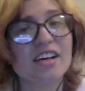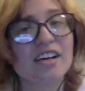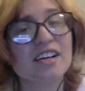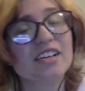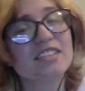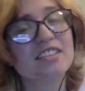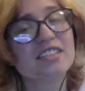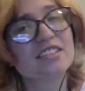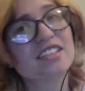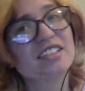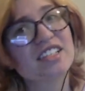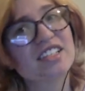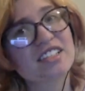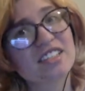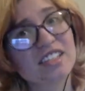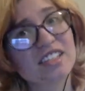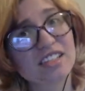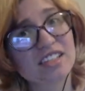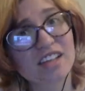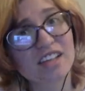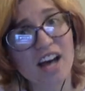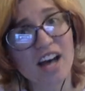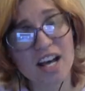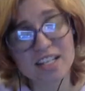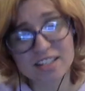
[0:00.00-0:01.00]

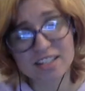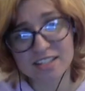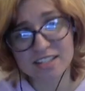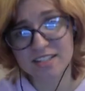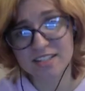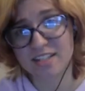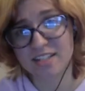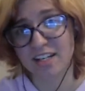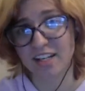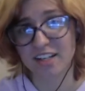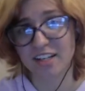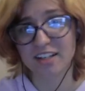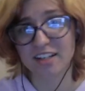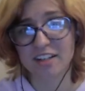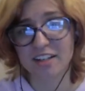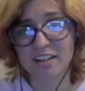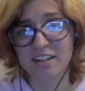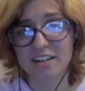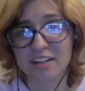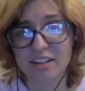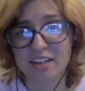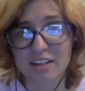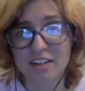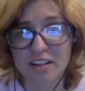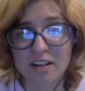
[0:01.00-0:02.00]
disgusting.
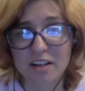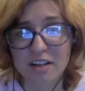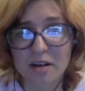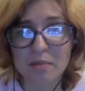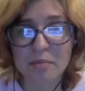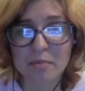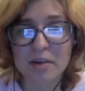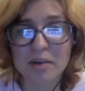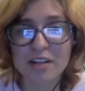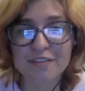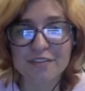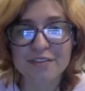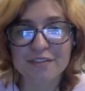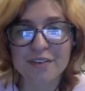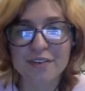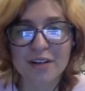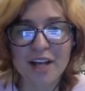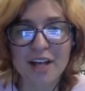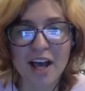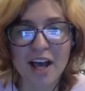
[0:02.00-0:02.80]
But for now,